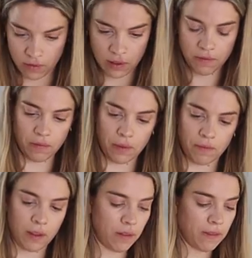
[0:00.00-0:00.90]
Now
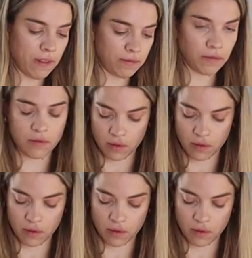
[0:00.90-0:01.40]
again, this wasn't